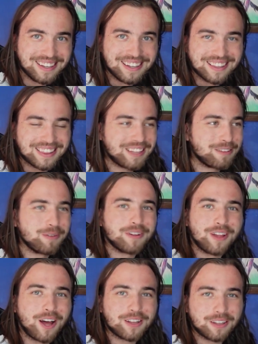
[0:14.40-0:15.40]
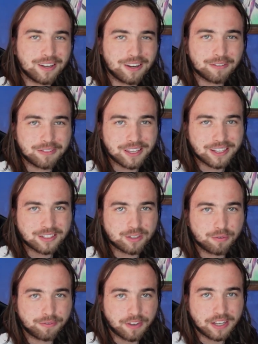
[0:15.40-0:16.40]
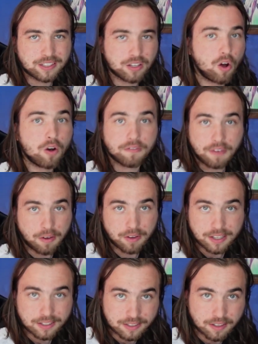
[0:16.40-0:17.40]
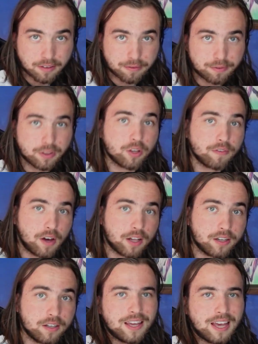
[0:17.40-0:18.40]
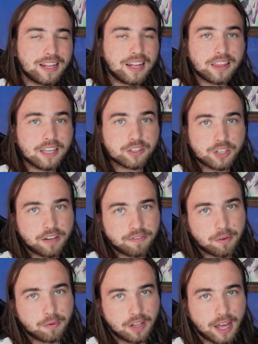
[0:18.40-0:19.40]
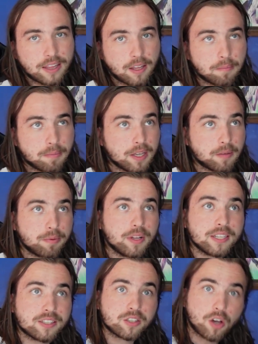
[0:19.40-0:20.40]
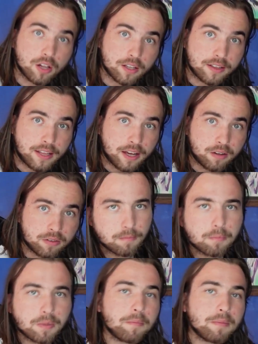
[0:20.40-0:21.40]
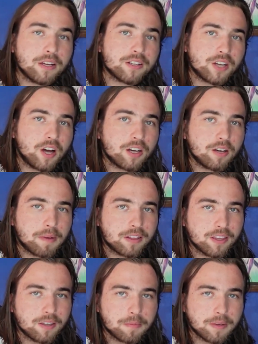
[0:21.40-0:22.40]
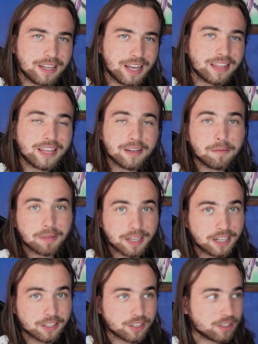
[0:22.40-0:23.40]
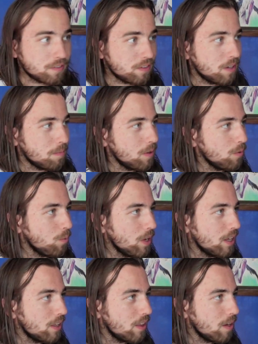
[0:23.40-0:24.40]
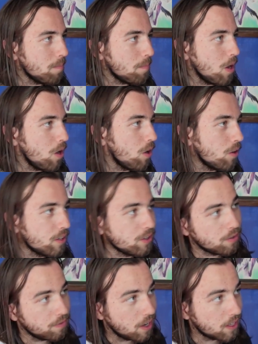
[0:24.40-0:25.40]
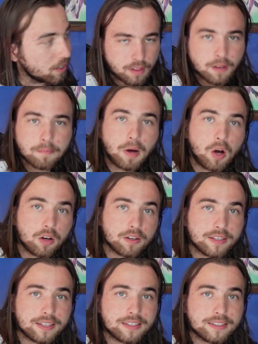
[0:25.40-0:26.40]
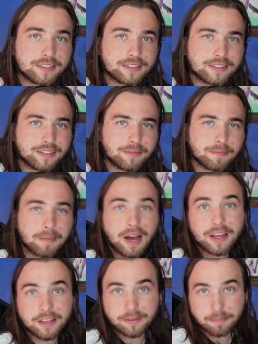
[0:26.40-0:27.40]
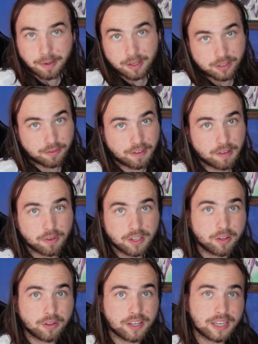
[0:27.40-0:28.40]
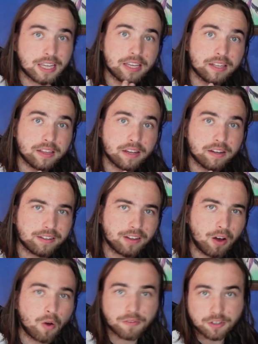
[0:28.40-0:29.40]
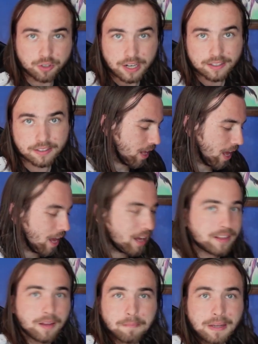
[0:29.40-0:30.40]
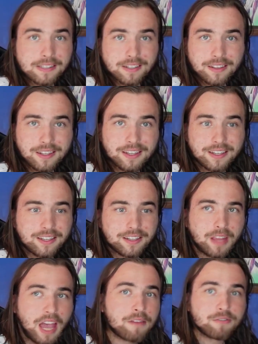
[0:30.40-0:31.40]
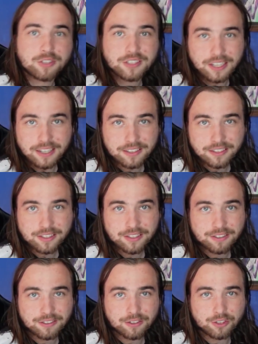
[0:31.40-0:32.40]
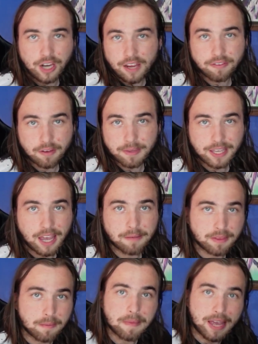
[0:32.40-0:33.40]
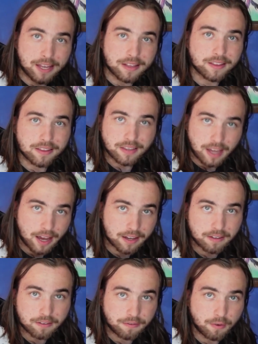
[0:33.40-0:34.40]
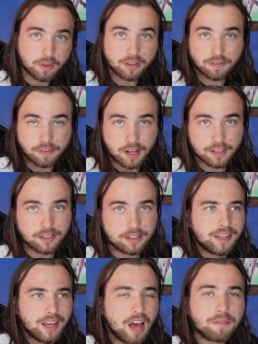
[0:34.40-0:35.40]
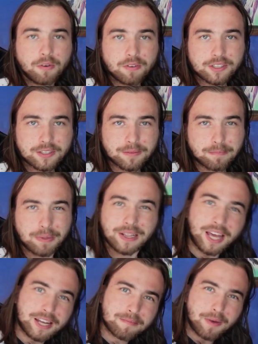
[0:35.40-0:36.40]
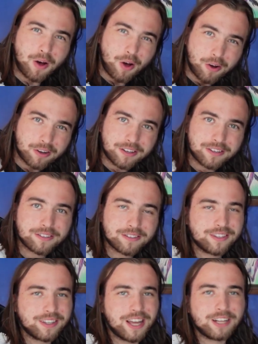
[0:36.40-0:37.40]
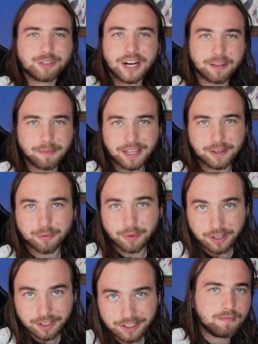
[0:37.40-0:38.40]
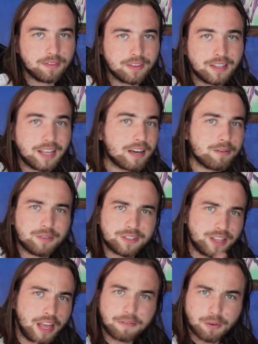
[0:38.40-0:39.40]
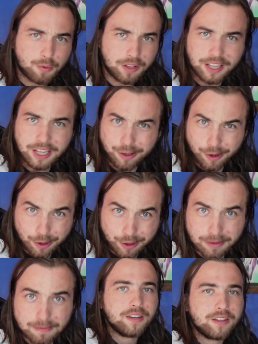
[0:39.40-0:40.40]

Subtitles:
They do a lot of things to fix all variants of Nirvana, and I think Java will end up being pretty solid now. But I'm here to talk about them and the implications of them with Mahar Nirvana. Mahar is my personal favorite unit in Overdress, and basically ever since Java became the main deck for Nirvana, I've always played Mahar and tried to make it work. The deck was never really good.